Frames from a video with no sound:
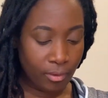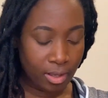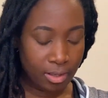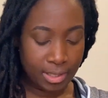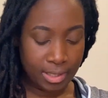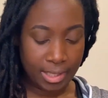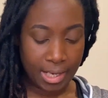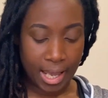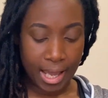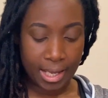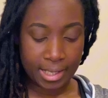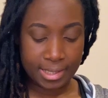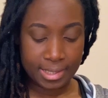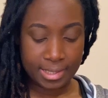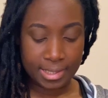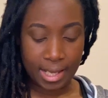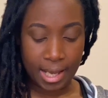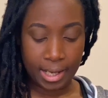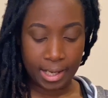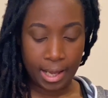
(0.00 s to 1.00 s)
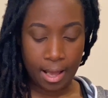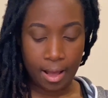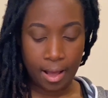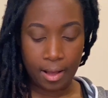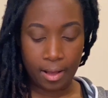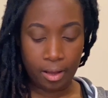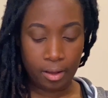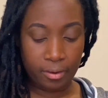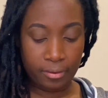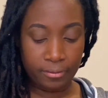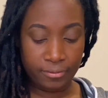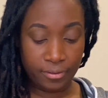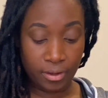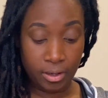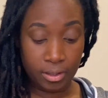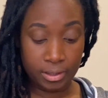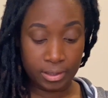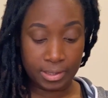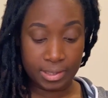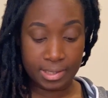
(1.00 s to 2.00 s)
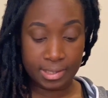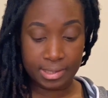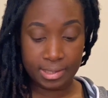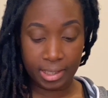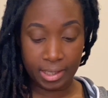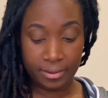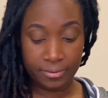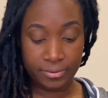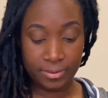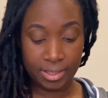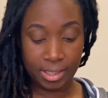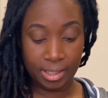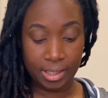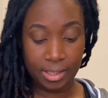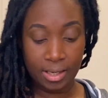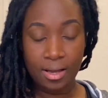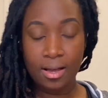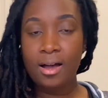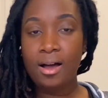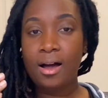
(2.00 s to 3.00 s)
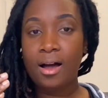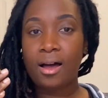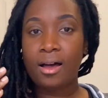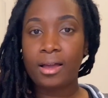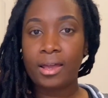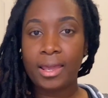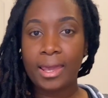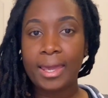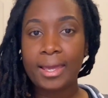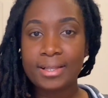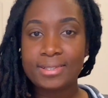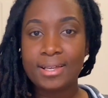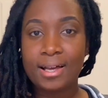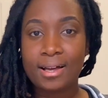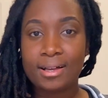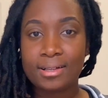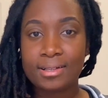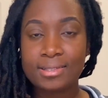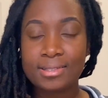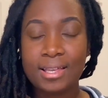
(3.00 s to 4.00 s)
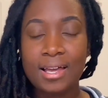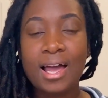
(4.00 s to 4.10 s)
Next, I have under safety ear tags,